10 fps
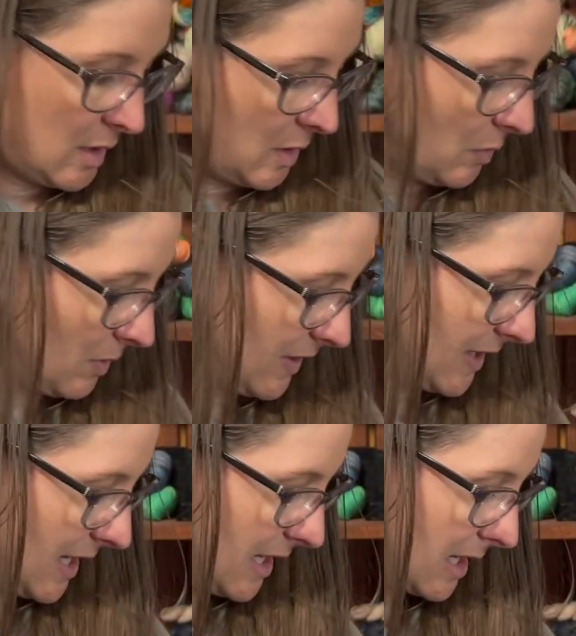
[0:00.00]
with
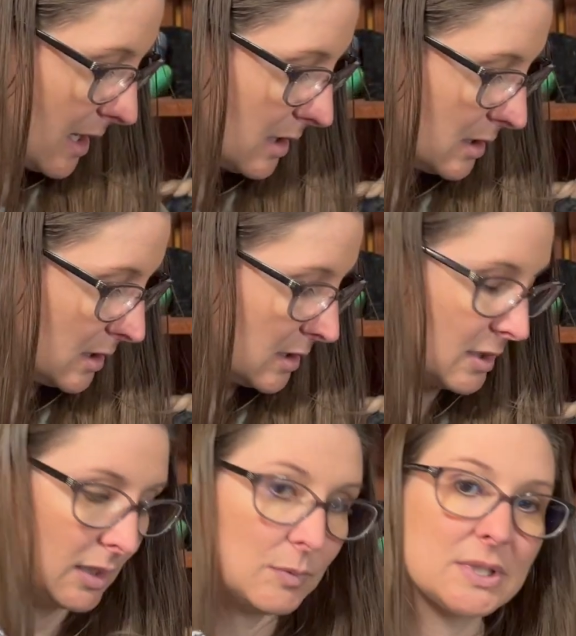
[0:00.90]
it
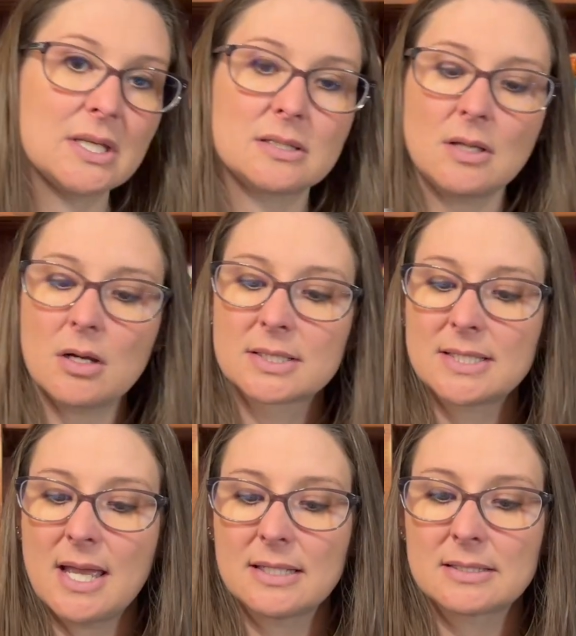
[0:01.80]
was a sock
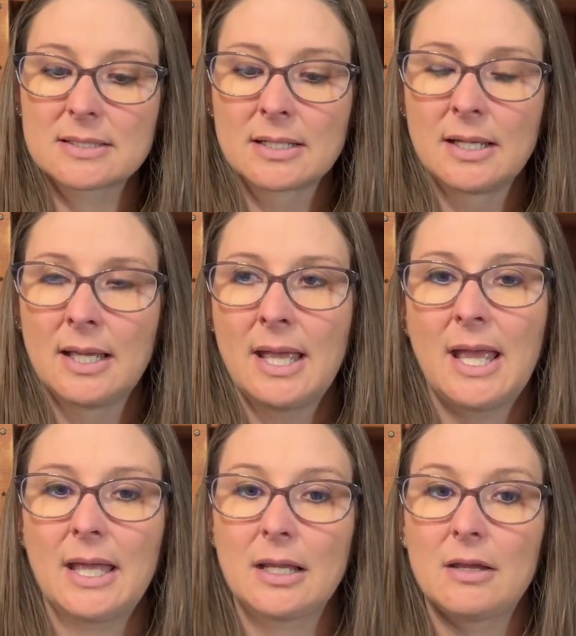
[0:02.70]
set,
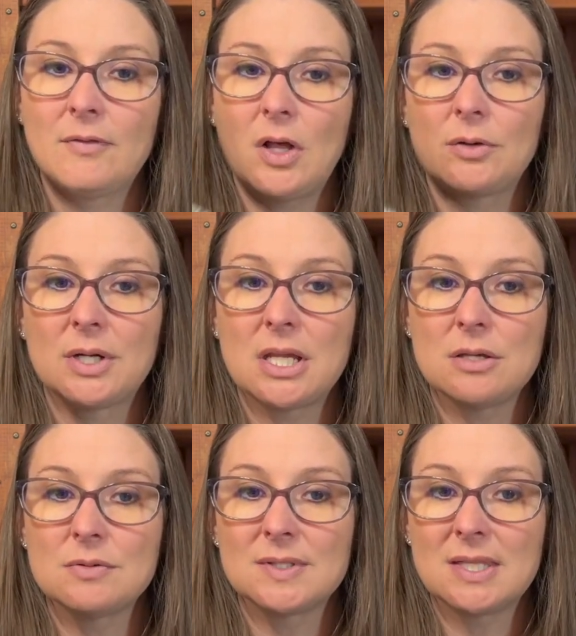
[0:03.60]
and I've already
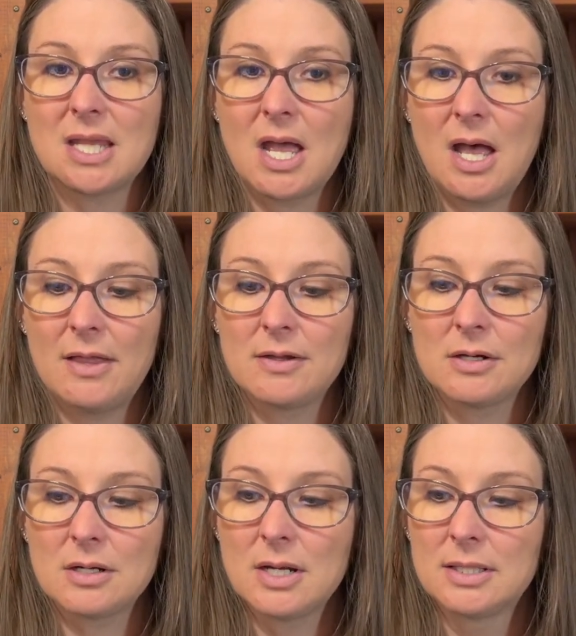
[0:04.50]
used the
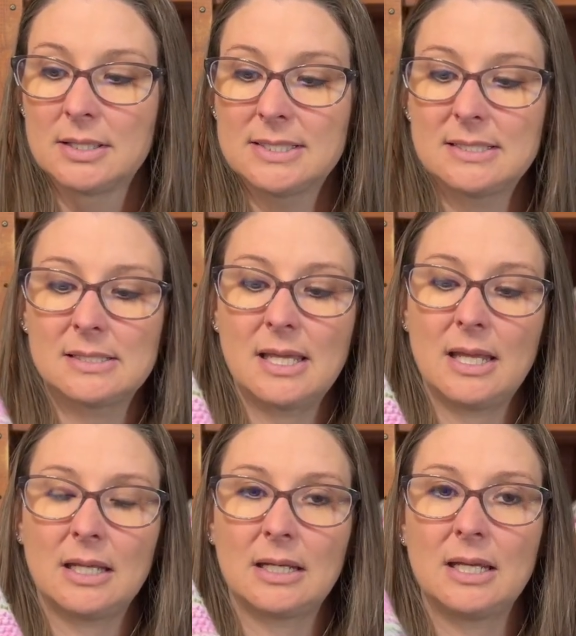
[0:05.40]
other
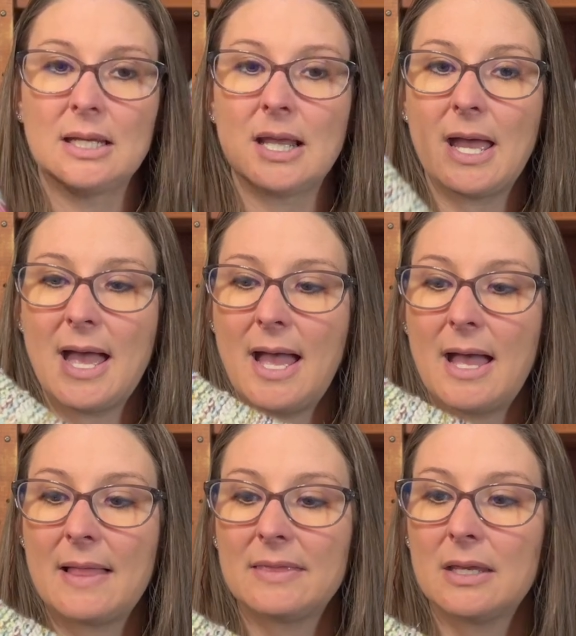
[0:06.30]
skein in a hat
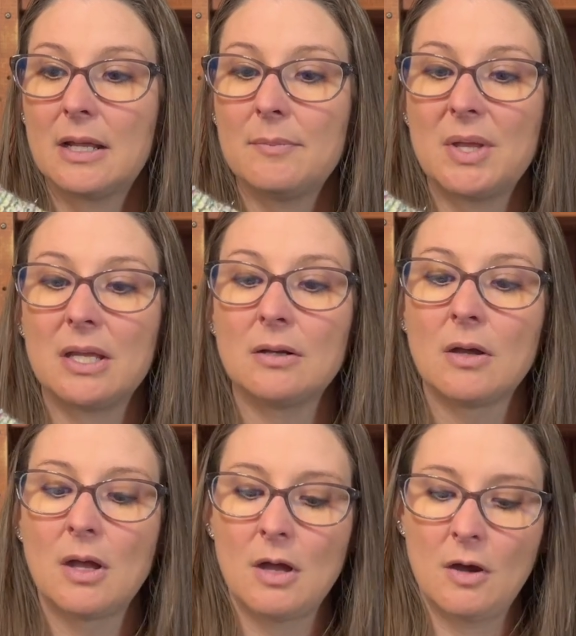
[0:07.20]
that I made
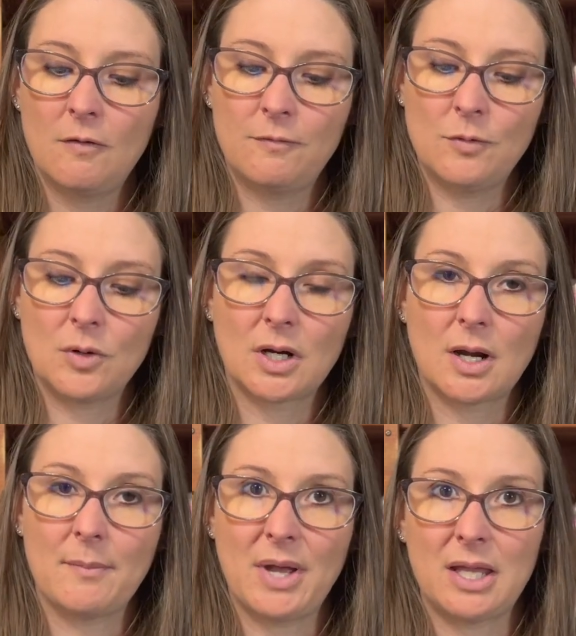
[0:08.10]
for
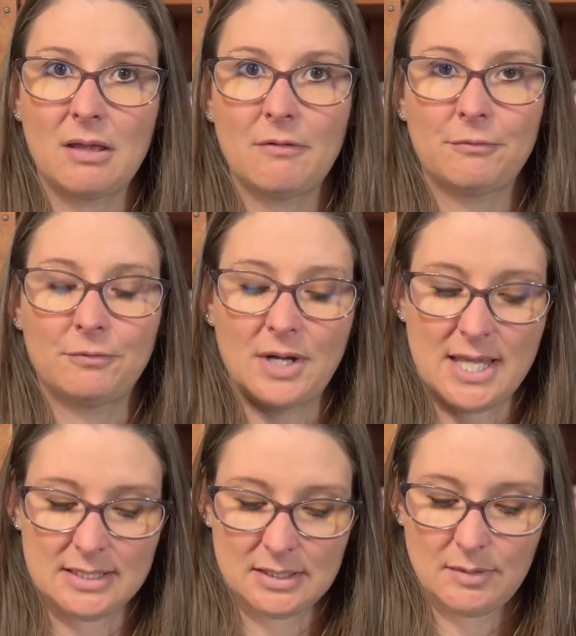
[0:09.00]
my
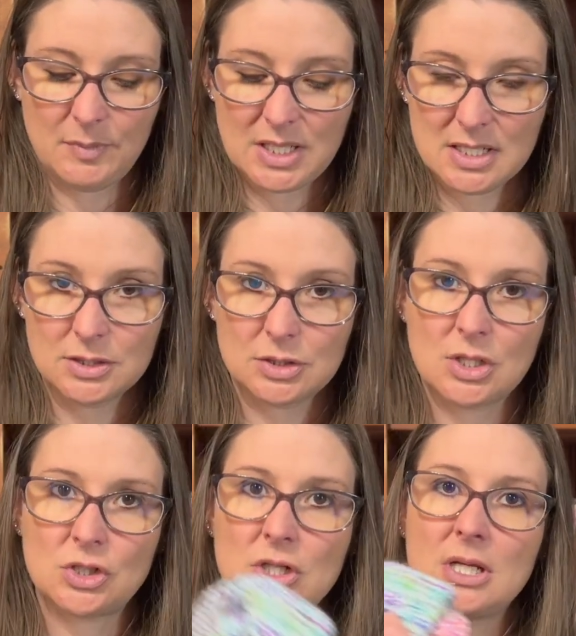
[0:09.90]
friend because
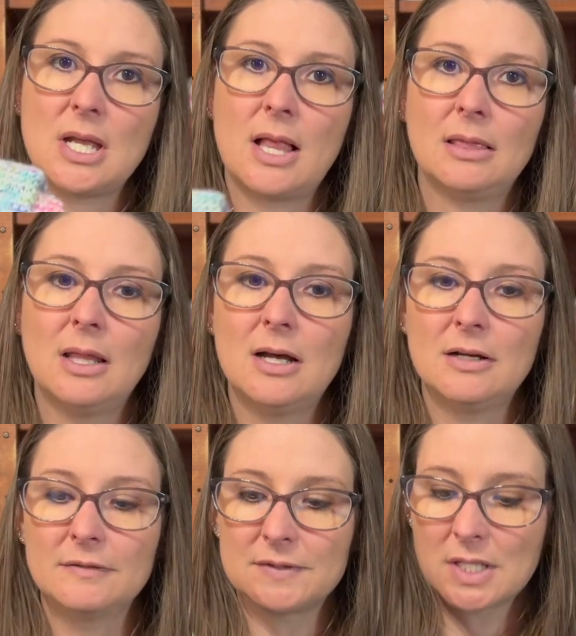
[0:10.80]
she
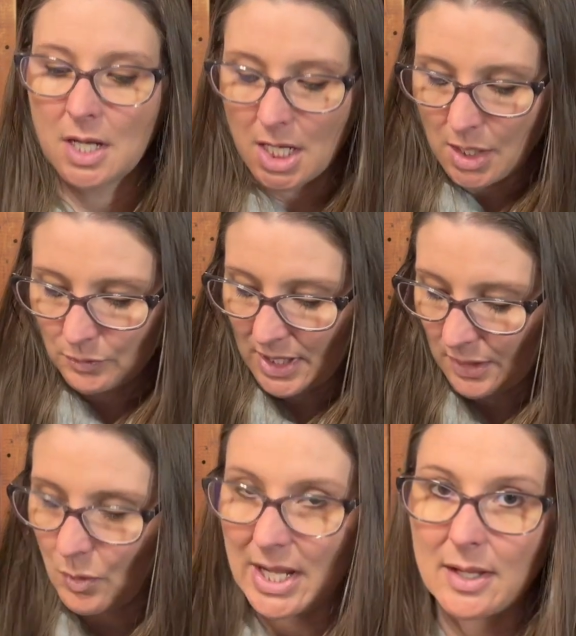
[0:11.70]
loves red,
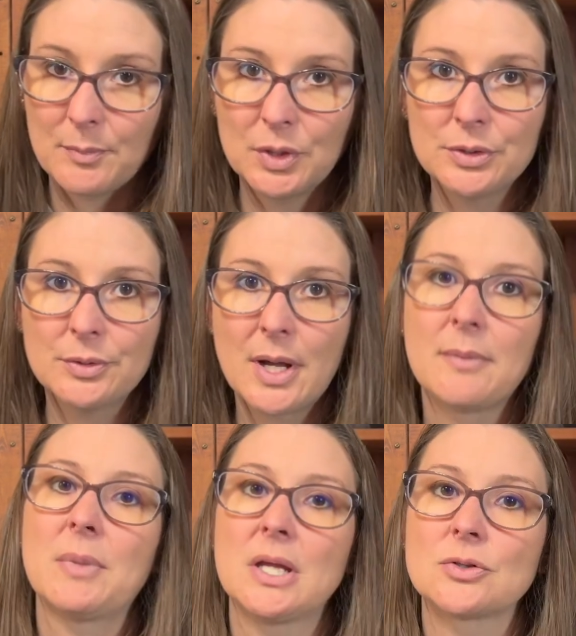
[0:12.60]
white, and blue and
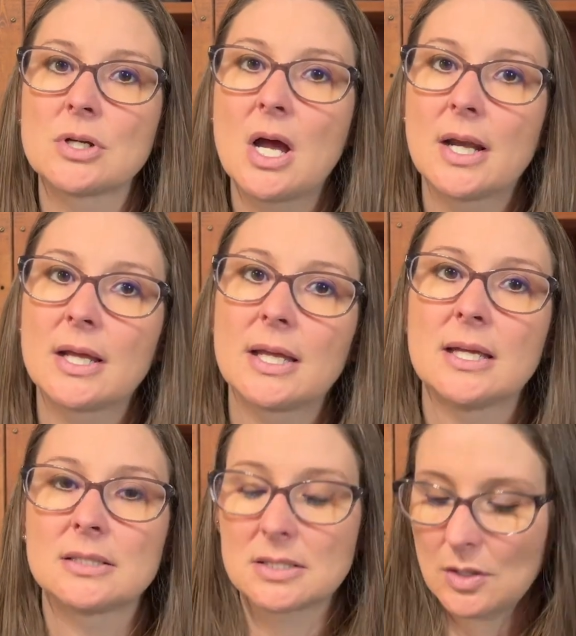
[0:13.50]
patriotic,
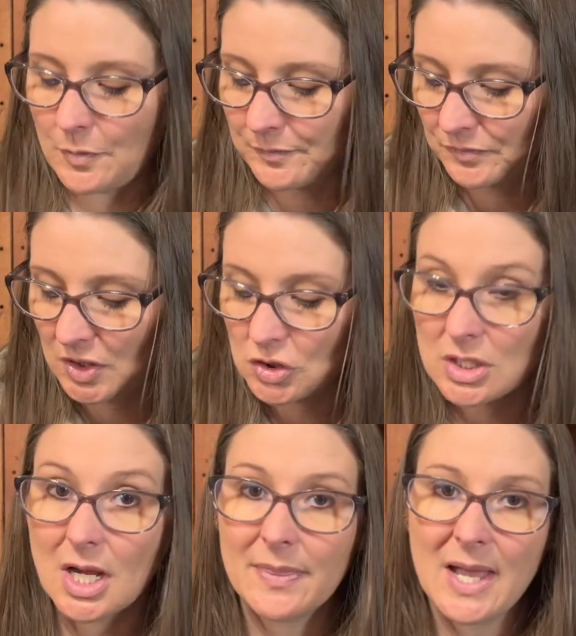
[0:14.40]
and so she
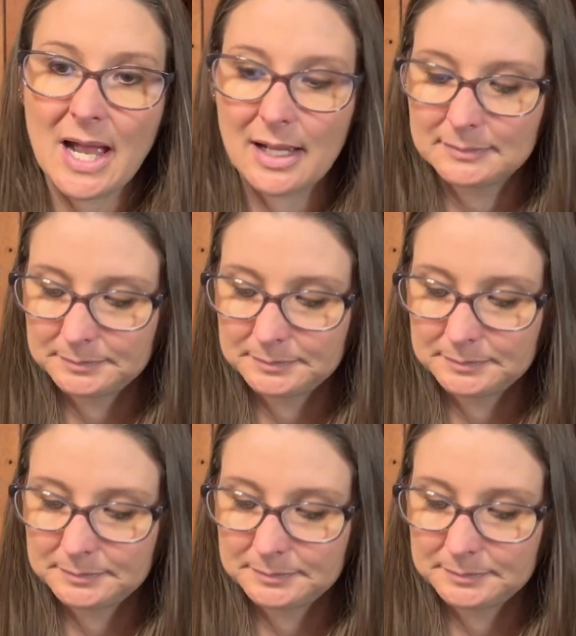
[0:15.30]
got the hat